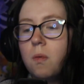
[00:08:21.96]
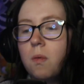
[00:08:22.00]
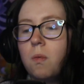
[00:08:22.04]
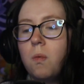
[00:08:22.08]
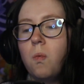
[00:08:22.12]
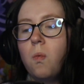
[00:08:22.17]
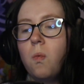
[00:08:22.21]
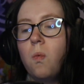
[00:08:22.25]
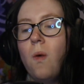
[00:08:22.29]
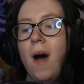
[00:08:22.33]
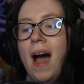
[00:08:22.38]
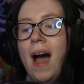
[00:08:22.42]

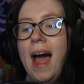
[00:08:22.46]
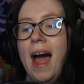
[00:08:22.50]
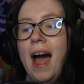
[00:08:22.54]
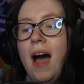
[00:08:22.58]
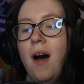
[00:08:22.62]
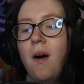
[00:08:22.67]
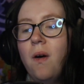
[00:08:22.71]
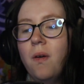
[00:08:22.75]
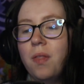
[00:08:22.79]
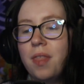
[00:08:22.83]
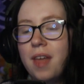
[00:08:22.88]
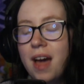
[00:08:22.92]

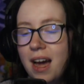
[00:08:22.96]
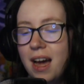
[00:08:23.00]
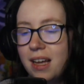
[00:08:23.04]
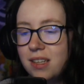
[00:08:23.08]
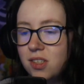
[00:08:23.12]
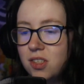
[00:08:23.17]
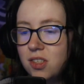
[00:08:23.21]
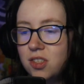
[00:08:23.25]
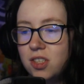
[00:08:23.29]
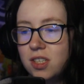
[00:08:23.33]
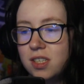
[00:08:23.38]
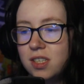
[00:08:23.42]
Wow,
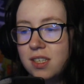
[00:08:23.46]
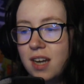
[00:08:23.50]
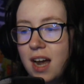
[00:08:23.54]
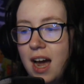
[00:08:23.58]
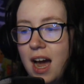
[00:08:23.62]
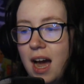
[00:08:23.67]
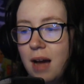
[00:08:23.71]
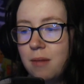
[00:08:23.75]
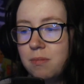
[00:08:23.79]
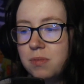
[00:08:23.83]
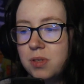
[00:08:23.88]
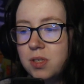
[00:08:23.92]
that's just
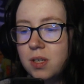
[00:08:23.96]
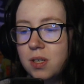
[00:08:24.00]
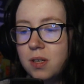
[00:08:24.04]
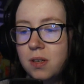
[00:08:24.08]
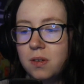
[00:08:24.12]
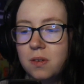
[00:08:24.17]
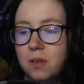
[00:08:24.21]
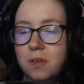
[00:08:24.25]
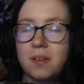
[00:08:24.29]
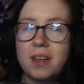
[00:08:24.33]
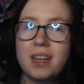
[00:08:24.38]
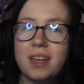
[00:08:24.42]

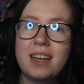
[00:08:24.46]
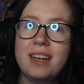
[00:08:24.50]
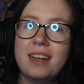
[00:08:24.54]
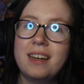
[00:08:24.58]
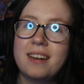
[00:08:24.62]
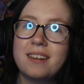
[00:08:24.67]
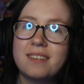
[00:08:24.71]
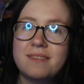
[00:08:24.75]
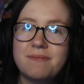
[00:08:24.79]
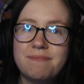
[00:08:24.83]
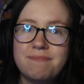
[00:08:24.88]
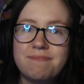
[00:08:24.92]

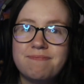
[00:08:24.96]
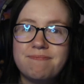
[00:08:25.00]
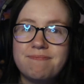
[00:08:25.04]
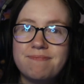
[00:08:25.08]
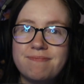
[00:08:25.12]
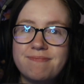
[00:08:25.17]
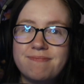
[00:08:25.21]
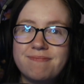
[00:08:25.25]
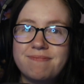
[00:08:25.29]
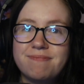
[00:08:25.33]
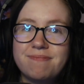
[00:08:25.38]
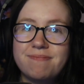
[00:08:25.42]
absolutely
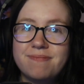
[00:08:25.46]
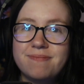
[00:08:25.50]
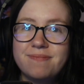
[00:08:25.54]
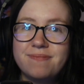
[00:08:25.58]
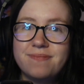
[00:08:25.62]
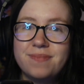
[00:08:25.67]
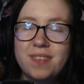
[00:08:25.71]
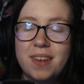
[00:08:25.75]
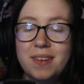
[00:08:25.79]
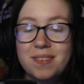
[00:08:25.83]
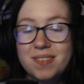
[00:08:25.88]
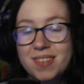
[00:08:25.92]

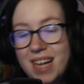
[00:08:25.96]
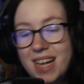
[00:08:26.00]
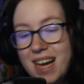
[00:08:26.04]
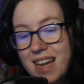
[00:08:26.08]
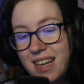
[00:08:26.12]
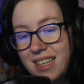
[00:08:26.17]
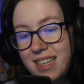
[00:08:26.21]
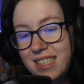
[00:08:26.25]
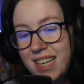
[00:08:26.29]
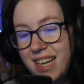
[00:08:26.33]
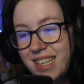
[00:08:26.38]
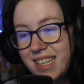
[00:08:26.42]
I'm glad
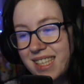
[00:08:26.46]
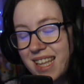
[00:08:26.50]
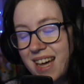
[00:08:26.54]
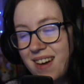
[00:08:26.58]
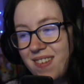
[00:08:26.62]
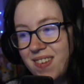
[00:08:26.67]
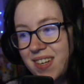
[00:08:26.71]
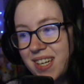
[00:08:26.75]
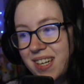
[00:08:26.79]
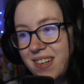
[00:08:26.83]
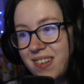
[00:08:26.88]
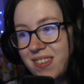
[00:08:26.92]
I checked
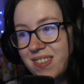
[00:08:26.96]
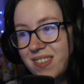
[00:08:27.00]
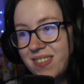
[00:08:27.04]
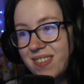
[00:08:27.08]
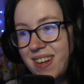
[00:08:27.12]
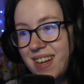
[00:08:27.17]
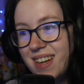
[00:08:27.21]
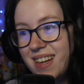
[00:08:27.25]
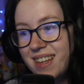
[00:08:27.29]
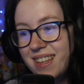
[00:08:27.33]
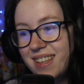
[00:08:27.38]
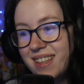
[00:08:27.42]
that one out as
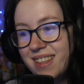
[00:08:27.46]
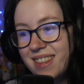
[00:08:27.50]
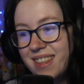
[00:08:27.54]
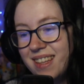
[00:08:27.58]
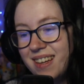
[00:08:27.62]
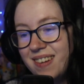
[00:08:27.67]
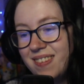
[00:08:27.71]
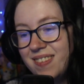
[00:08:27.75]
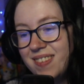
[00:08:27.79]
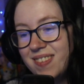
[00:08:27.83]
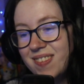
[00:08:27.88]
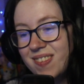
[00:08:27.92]
well.
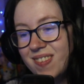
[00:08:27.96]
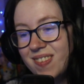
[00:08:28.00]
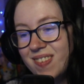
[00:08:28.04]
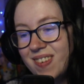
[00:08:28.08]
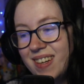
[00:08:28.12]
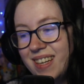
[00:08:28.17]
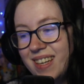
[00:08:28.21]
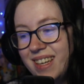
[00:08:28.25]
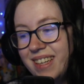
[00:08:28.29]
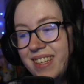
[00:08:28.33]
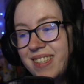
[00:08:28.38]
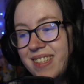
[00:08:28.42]
That was
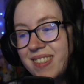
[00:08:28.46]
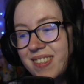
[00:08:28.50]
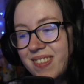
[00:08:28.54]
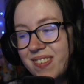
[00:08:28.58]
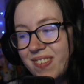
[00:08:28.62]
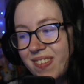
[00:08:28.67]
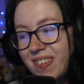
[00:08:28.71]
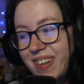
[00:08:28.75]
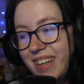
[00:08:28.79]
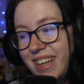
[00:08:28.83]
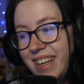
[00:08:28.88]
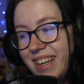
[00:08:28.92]
really
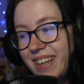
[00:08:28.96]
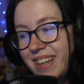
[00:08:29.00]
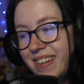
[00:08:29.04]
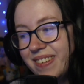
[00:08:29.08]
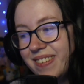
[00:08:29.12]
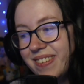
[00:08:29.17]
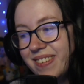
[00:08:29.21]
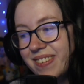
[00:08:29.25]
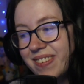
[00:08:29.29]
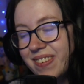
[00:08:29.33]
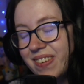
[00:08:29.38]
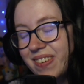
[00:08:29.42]
sweet. It
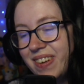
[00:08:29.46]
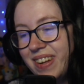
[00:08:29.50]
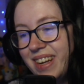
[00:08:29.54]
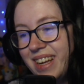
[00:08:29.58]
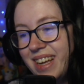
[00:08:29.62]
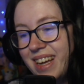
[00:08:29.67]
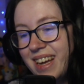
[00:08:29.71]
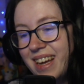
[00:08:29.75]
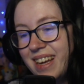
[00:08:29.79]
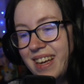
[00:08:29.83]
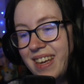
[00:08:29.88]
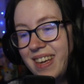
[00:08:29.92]
was
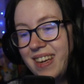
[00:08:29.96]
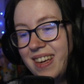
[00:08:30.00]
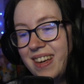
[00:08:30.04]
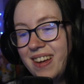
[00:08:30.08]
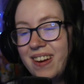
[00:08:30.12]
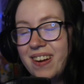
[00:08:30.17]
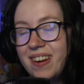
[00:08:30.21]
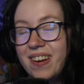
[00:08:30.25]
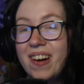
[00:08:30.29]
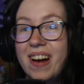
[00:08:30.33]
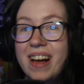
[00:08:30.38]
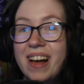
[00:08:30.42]
really
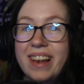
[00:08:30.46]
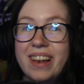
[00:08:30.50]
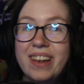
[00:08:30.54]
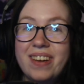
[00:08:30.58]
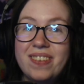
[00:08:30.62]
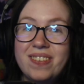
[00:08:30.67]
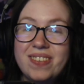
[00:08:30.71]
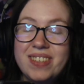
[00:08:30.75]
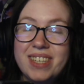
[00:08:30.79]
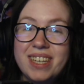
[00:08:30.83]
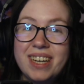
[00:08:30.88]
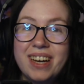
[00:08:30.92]
cute. I
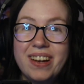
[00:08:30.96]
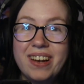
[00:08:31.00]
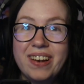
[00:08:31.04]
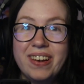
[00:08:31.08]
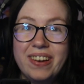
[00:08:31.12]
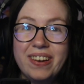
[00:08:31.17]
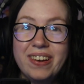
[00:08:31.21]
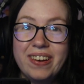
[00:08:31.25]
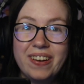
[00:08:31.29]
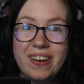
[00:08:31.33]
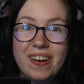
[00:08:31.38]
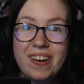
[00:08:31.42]
loved it a
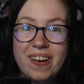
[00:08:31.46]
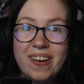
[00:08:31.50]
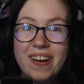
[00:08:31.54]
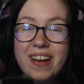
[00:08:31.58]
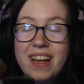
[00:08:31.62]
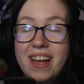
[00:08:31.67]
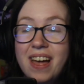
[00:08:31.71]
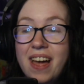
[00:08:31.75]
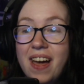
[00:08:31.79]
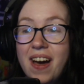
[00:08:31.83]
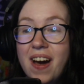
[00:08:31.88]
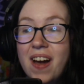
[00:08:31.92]
lot.
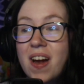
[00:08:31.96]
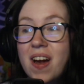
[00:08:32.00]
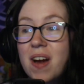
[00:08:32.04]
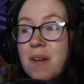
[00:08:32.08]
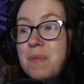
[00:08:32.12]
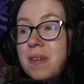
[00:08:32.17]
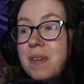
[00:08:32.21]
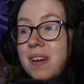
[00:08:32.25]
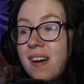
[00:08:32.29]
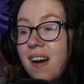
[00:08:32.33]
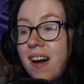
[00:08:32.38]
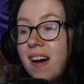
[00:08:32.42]
I
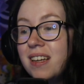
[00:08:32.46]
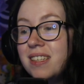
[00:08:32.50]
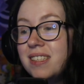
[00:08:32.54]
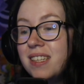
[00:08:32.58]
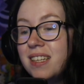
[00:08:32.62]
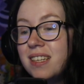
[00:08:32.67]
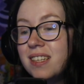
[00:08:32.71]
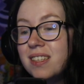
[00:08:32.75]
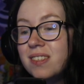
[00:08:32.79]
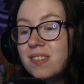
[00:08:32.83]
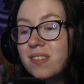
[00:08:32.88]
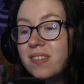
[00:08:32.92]
hope you guys
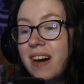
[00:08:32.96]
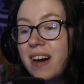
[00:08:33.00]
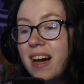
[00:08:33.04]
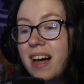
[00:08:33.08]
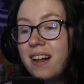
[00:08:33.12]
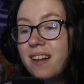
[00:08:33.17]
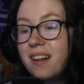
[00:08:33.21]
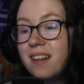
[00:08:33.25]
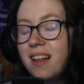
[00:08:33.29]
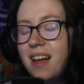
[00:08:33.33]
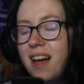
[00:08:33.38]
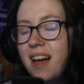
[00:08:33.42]
did as
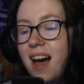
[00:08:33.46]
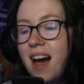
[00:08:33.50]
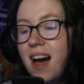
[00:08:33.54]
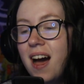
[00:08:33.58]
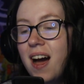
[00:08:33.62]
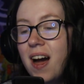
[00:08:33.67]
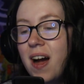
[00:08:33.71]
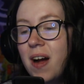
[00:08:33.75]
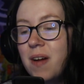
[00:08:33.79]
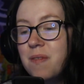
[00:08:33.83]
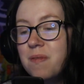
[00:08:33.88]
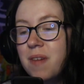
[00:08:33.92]
well.
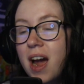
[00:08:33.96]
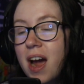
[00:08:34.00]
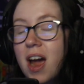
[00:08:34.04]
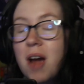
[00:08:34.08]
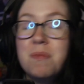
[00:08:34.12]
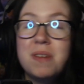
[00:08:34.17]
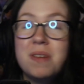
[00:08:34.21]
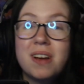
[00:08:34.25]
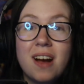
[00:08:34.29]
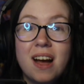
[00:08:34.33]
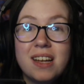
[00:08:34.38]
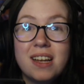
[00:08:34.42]
Um, I
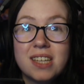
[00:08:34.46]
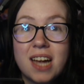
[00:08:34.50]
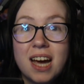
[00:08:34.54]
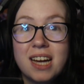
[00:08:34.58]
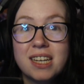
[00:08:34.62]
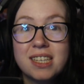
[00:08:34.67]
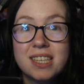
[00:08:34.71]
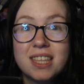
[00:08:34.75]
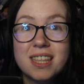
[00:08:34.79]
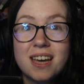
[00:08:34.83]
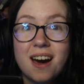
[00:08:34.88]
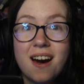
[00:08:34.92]
hope you guys
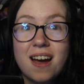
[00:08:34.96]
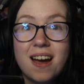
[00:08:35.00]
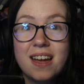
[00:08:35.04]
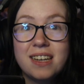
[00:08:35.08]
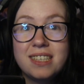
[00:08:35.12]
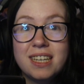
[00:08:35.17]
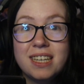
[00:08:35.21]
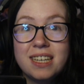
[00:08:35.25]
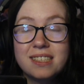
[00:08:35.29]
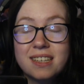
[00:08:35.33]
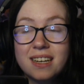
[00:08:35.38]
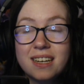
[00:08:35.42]
liked that I
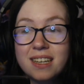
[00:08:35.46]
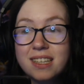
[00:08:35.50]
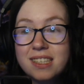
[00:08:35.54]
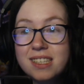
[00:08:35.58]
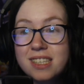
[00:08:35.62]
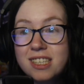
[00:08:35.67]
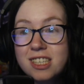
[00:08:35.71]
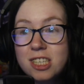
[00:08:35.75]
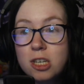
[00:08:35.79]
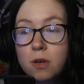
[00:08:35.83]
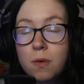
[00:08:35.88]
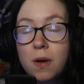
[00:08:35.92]
did
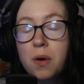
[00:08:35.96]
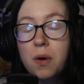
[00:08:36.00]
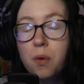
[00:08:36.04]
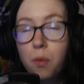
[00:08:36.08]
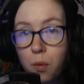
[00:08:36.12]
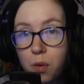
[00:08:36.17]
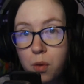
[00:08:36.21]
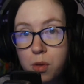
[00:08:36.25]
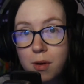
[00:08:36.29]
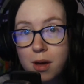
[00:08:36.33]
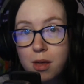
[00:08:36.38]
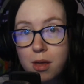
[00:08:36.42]
listen to it
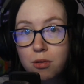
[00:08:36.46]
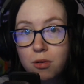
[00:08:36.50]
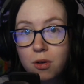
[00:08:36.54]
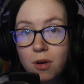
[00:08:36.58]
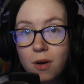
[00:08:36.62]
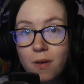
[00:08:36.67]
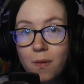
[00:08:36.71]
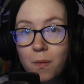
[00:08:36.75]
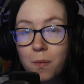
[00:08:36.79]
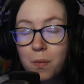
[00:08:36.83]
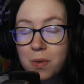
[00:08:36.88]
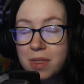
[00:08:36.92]
all the way
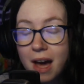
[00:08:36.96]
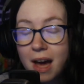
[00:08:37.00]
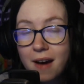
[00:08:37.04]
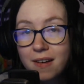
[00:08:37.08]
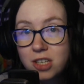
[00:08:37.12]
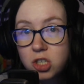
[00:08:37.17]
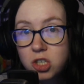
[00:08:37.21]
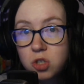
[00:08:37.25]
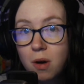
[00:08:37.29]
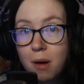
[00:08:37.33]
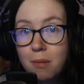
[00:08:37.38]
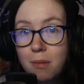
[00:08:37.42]
through without
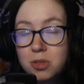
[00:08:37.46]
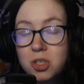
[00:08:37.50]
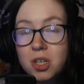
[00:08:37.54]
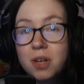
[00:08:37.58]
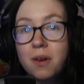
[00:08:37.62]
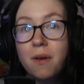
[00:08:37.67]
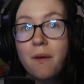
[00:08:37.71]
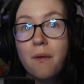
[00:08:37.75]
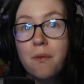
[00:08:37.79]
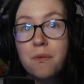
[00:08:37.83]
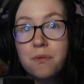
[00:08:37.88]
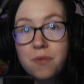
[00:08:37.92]

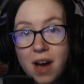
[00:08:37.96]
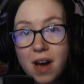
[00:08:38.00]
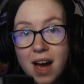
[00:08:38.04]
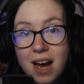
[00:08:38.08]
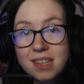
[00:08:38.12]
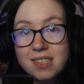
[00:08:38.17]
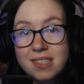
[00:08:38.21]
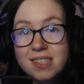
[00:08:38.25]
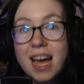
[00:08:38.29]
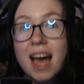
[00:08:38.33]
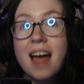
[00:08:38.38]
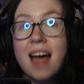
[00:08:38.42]
interruption
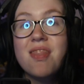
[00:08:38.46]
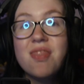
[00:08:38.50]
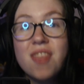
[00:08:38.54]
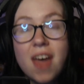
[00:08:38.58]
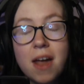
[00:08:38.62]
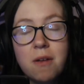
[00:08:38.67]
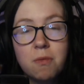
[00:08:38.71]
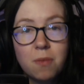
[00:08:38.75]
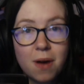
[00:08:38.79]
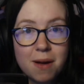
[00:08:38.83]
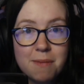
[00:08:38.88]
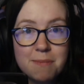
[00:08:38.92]
first and
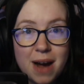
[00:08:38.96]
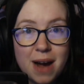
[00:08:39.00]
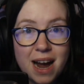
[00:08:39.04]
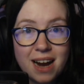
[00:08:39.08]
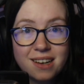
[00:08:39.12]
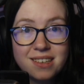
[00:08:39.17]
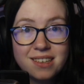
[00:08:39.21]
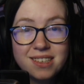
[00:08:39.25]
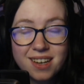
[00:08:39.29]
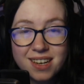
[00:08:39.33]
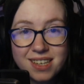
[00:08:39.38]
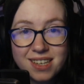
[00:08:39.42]
then went
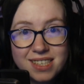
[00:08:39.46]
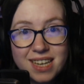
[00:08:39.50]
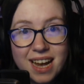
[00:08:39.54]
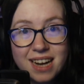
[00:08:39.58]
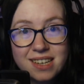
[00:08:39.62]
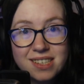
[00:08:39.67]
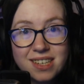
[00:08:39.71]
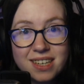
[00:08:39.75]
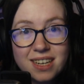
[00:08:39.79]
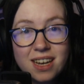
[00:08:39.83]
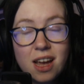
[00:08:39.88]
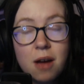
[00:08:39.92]
back and
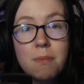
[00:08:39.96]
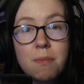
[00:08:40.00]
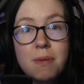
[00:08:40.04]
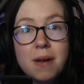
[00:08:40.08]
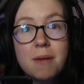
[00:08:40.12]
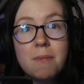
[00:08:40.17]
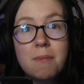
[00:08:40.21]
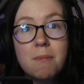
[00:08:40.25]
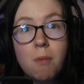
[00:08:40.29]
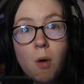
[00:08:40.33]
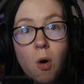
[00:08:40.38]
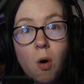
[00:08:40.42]
dissected it a
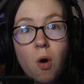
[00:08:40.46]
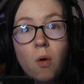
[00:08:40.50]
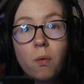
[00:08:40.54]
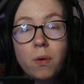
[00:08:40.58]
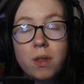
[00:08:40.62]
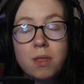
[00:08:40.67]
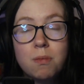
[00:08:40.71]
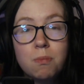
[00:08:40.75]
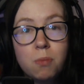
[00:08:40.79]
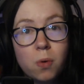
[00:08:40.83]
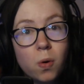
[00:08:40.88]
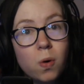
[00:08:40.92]
bit more
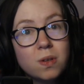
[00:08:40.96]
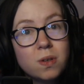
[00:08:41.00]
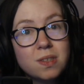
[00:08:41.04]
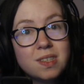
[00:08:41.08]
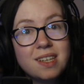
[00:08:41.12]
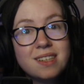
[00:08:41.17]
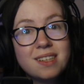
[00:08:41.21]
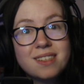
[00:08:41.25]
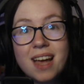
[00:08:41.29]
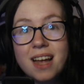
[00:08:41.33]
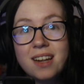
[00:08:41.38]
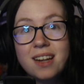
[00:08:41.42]
with
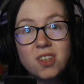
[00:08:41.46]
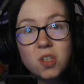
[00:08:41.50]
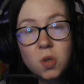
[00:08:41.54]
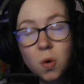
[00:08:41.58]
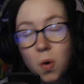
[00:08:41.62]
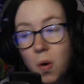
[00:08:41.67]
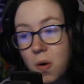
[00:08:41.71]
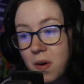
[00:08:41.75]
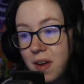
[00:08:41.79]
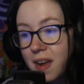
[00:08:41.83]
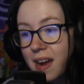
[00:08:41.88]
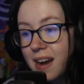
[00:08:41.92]
pauses and
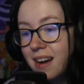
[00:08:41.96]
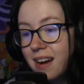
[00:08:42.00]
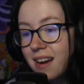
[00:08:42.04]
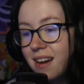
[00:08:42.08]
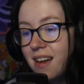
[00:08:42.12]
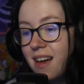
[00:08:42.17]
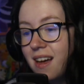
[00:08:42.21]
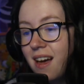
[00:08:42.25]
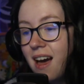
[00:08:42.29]
talking.